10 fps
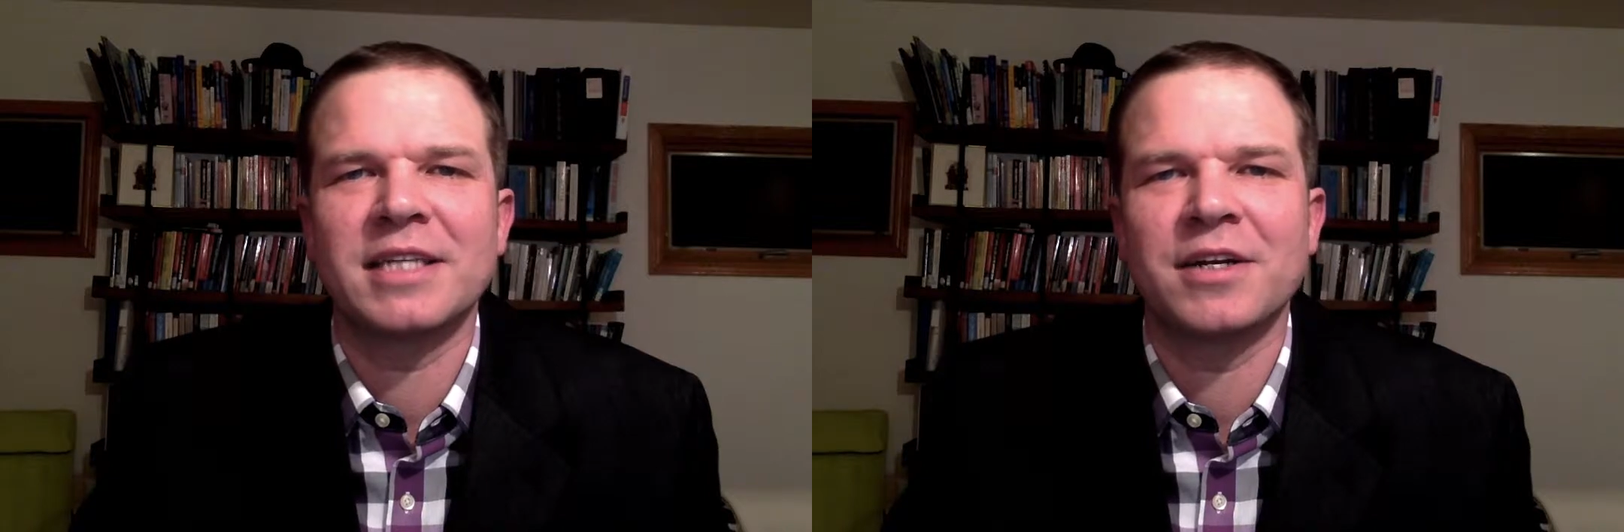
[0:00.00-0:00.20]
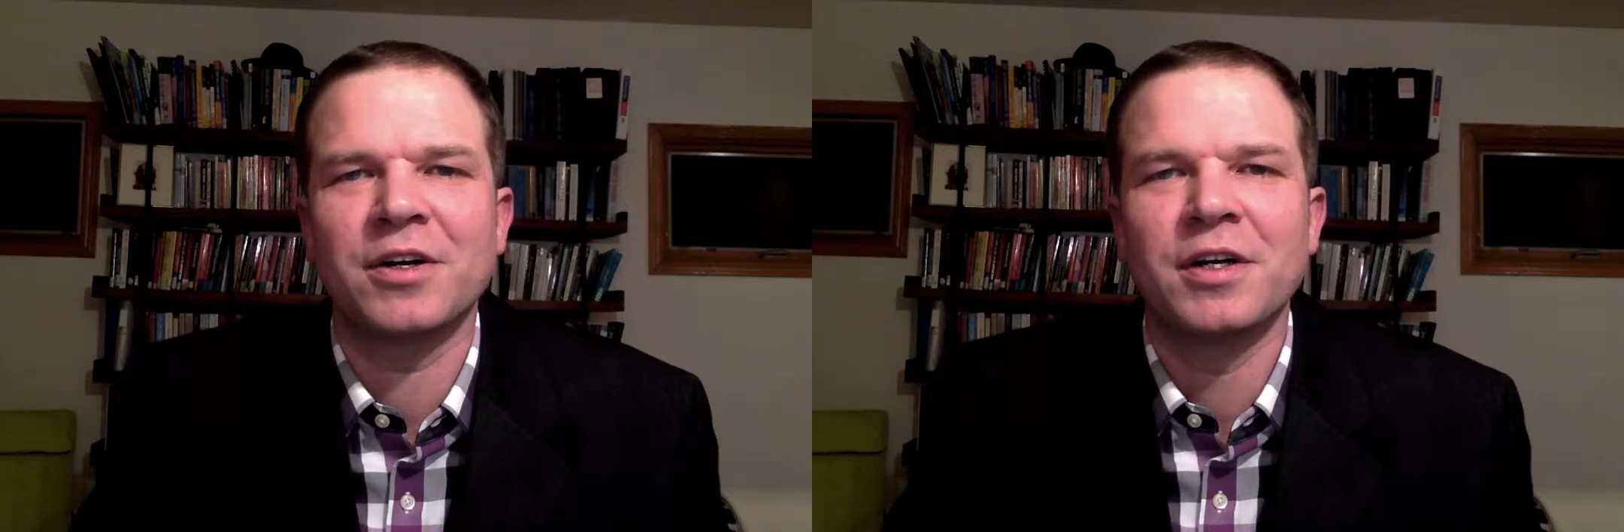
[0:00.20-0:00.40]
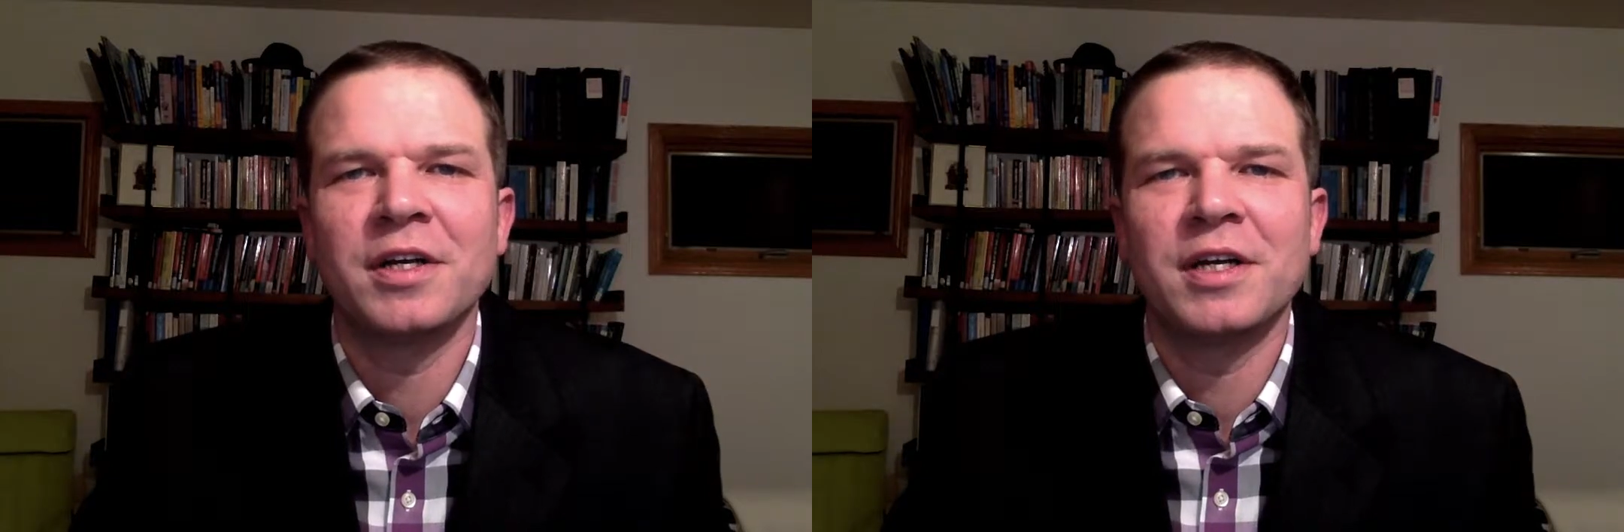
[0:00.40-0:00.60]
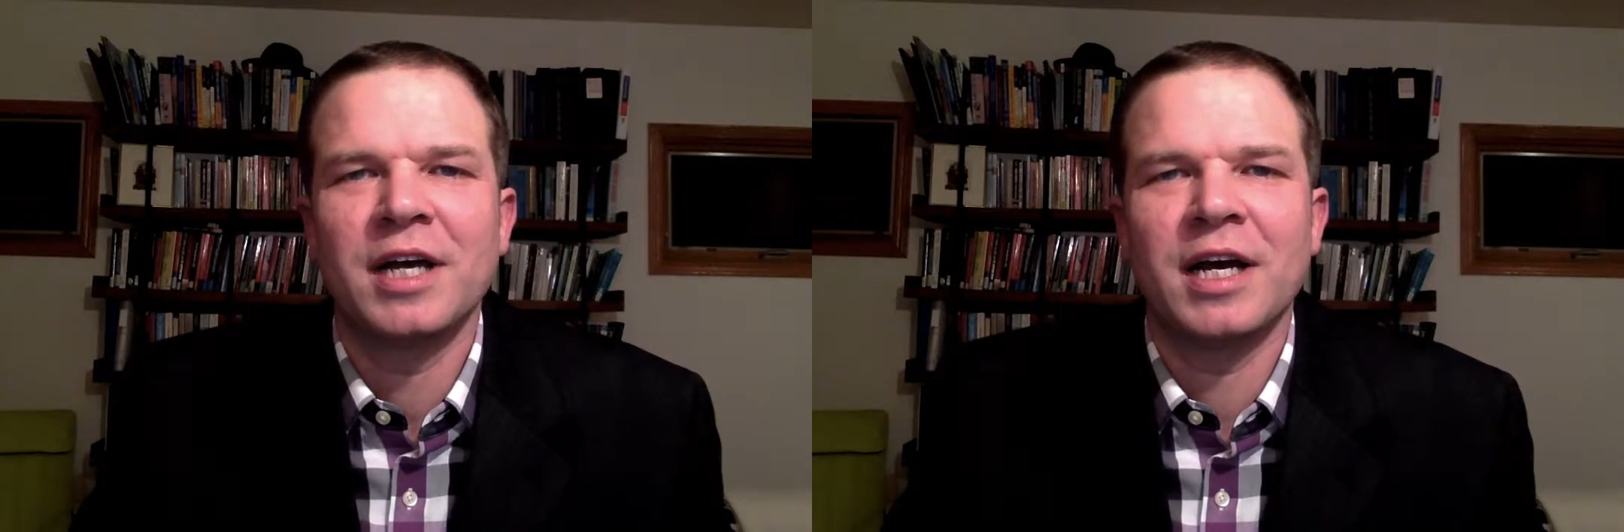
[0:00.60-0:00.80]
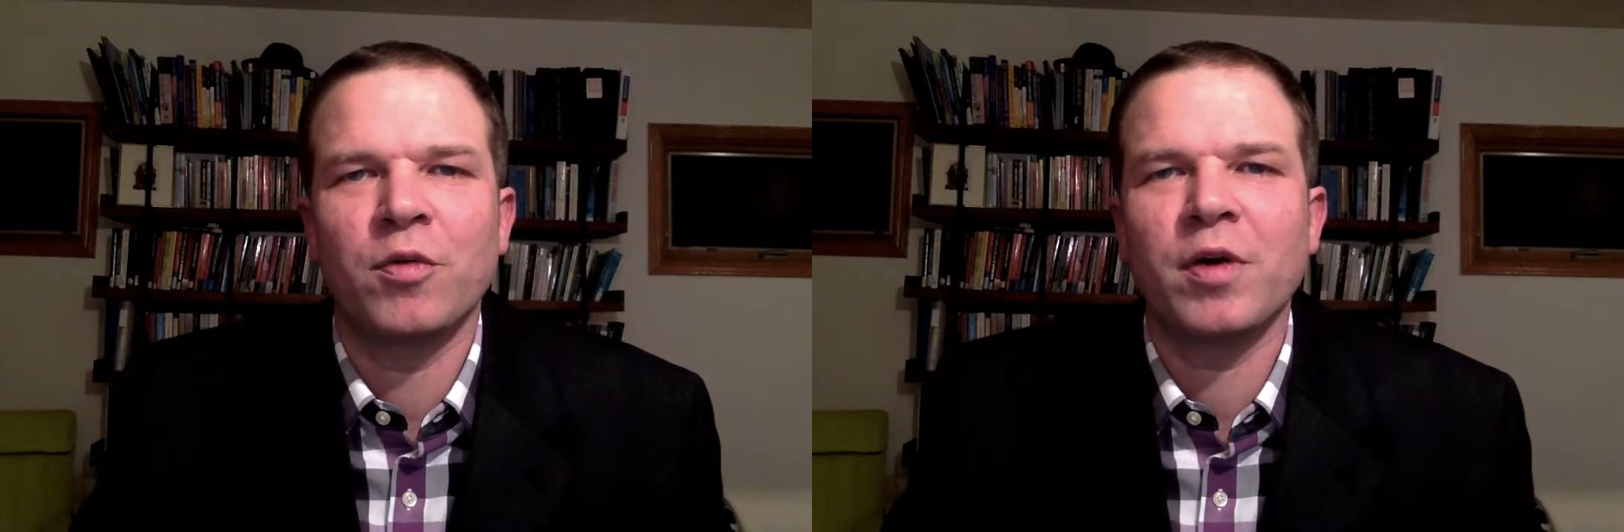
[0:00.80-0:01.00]
center,
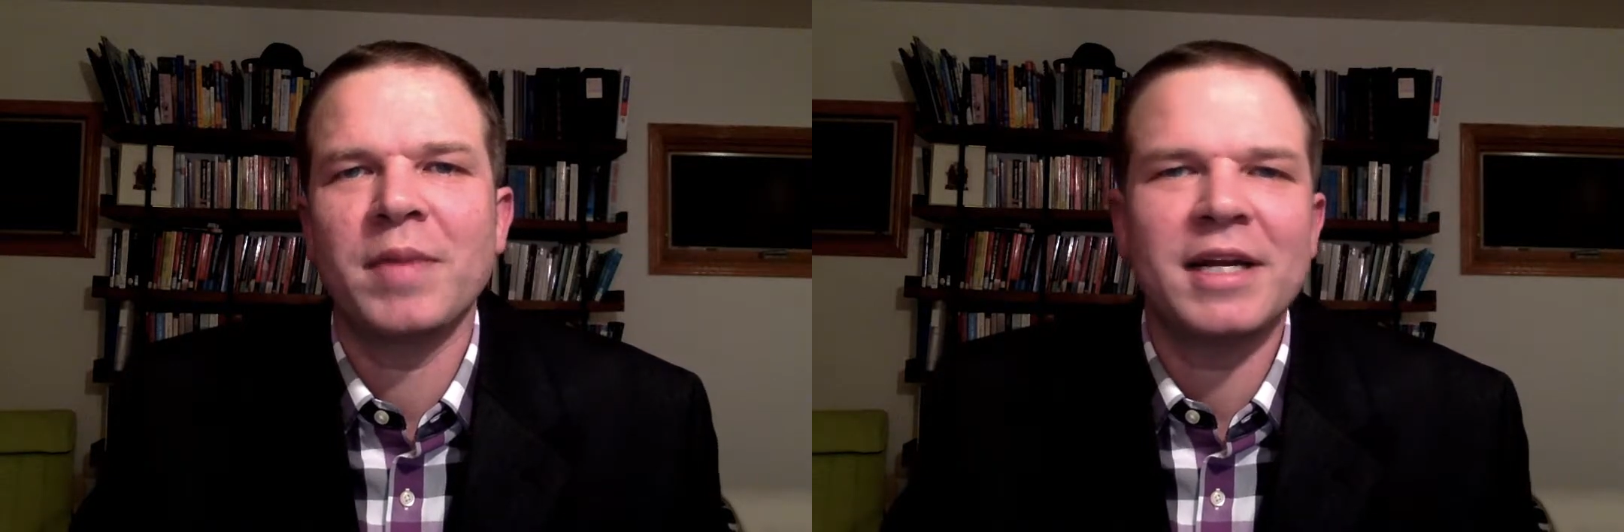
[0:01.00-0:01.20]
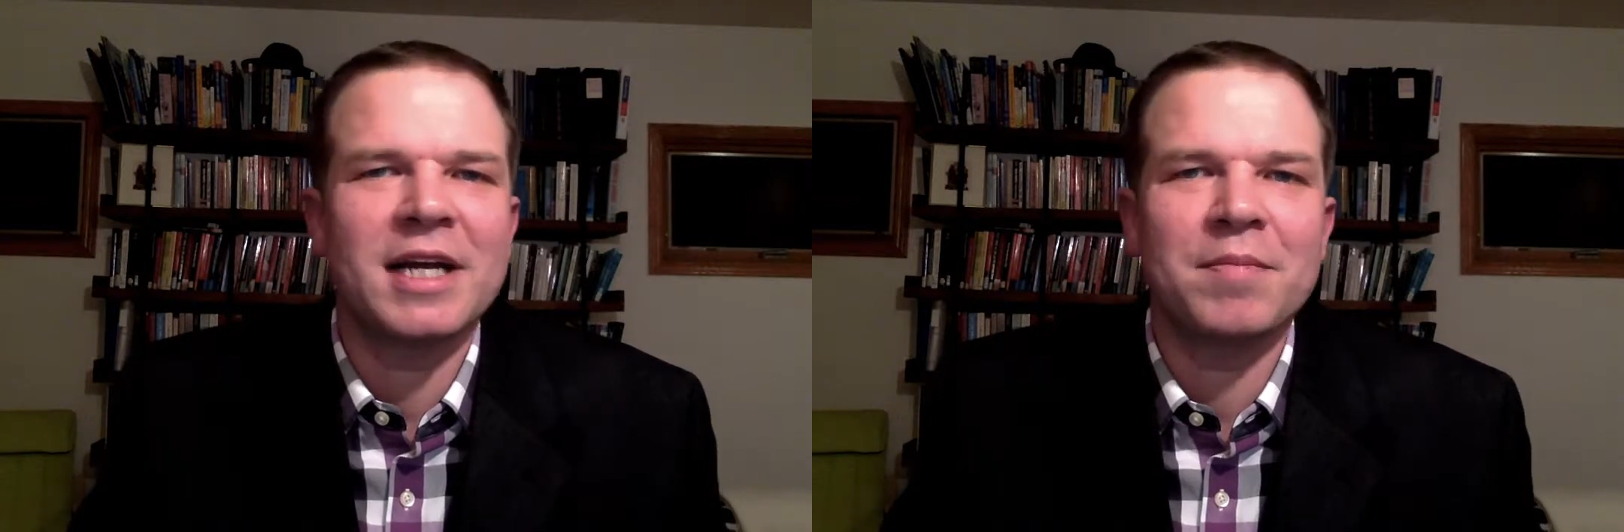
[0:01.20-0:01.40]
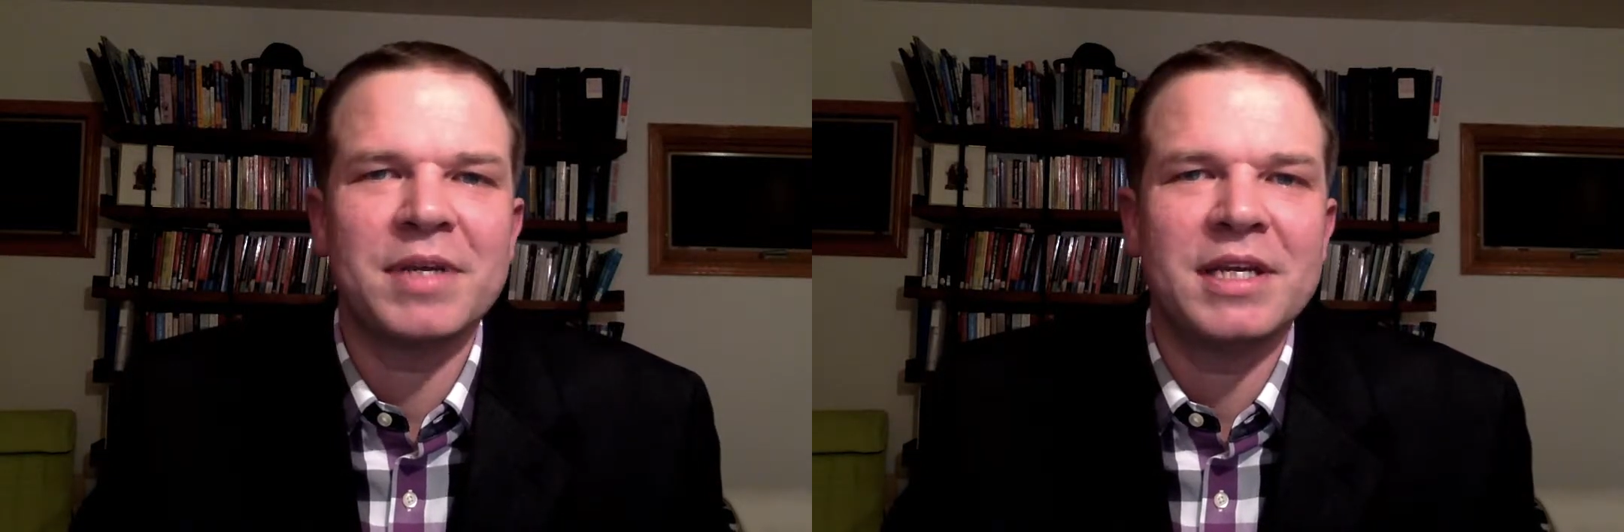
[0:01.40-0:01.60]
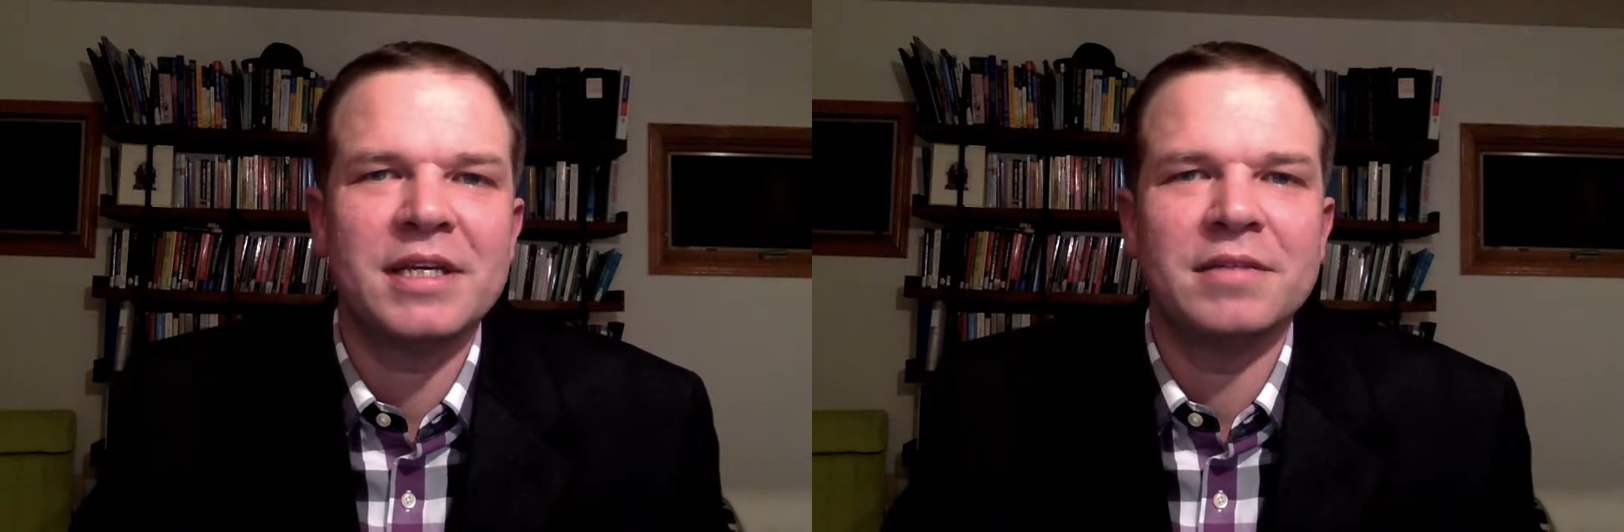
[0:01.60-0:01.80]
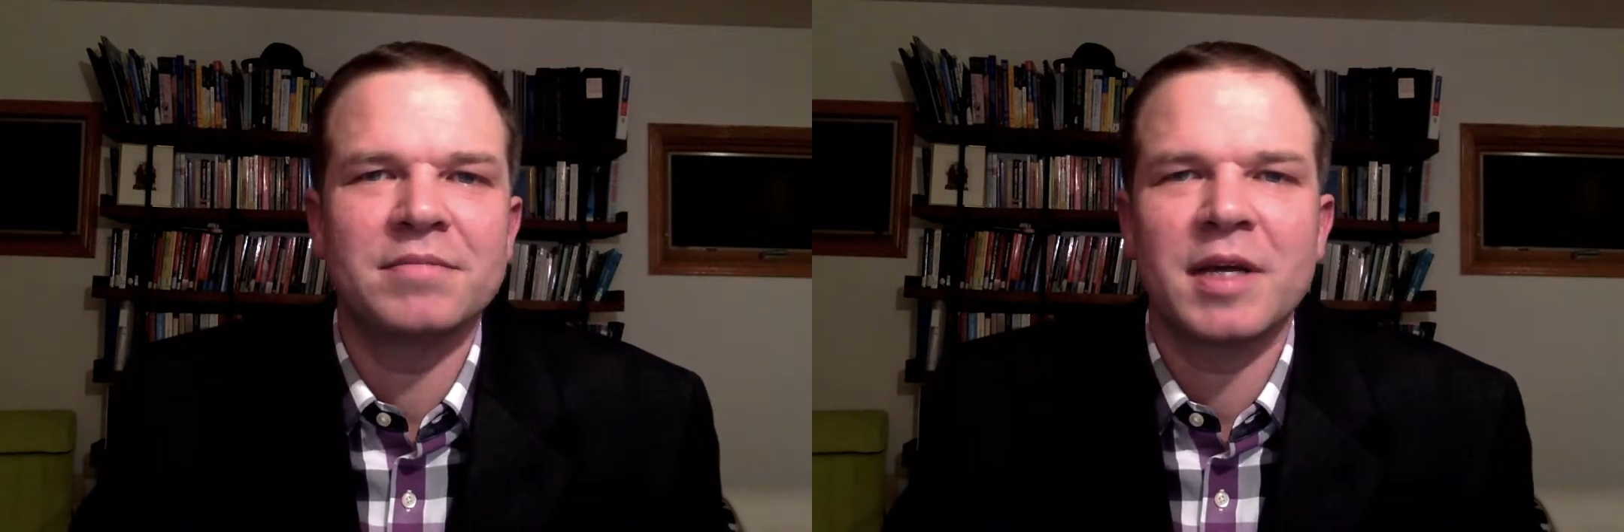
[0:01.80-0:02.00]
where it might be